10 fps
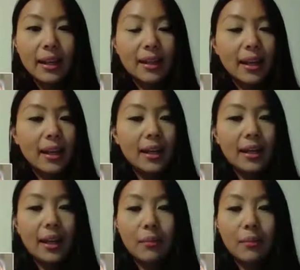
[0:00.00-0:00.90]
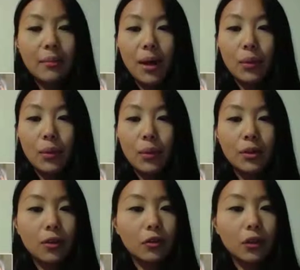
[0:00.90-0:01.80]
they came out with
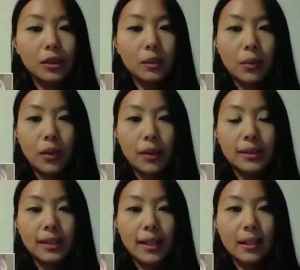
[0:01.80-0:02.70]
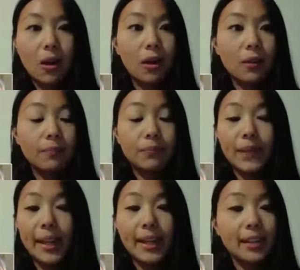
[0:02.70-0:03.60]
their first books, and
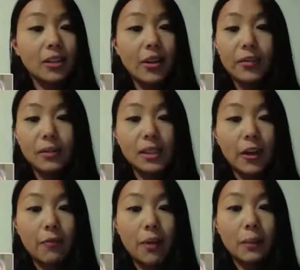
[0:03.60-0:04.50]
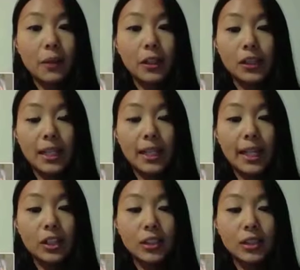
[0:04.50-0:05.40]
I guess all of them self-published,
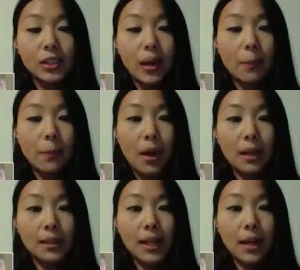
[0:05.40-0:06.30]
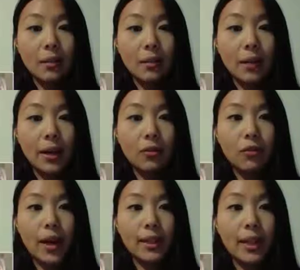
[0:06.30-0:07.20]
and they just got bogged down by the
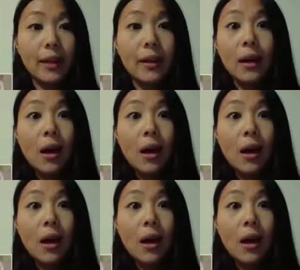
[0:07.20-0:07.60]
fact that